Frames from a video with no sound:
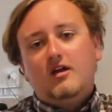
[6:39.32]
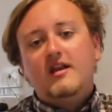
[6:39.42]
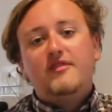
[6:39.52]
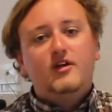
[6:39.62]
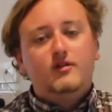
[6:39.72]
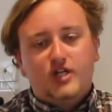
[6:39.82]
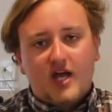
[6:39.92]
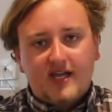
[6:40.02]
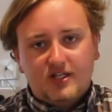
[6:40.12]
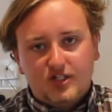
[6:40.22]
Nothing could
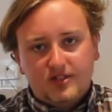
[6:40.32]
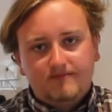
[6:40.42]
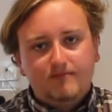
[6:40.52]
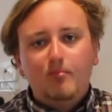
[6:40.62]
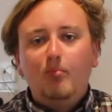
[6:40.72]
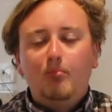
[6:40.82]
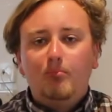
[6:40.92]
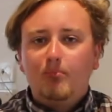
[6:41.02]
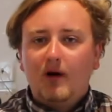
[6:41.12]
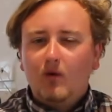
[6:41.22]
change,
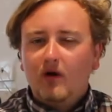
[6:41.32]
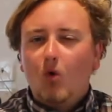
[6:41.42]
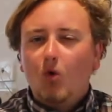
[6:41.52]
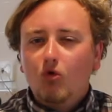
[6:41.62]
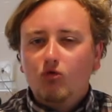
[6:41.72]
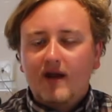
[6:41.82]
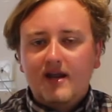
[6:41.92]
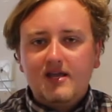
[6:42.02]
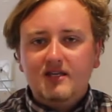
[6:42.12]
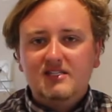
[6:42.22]
but we're
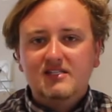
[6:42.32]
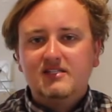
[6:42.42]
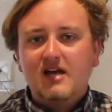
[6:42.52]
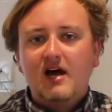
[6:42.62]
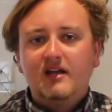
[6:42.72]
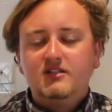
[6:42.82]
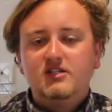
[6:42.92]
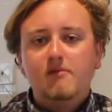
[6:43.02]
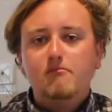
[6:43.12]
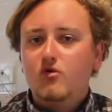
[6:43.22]
already starting
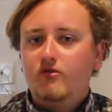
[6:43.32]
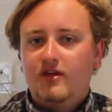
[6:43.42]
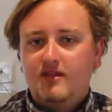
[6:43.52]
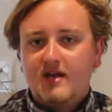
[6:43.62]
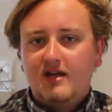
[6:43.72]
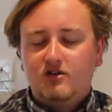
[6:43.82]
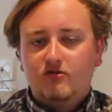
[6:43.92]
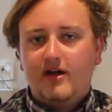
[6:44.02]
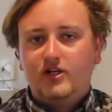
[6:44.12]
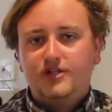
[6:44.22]
to move in that
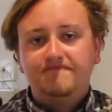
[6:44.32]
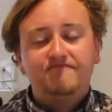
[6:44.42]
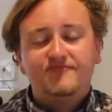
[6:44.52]
direction.